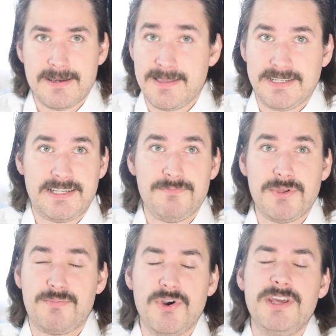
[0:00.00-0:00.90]
They
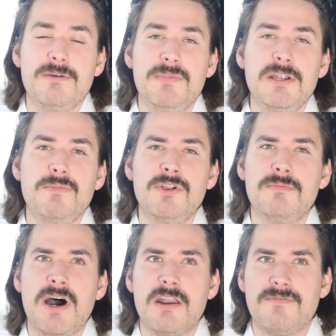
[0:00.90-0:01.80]
simply put in a minimal
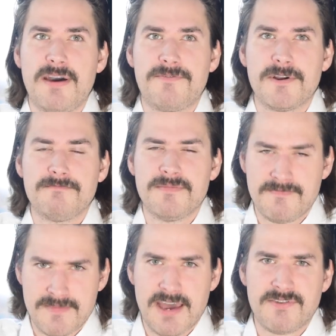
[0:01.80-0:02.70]
amount of effort
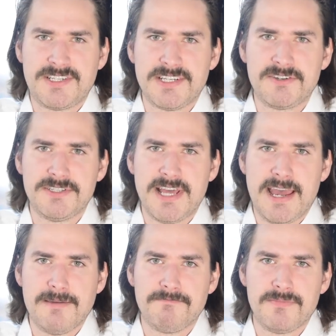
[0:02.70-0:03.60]
every single
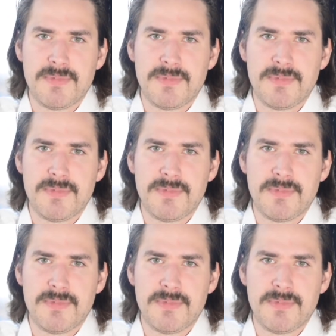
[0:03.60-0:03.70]
day.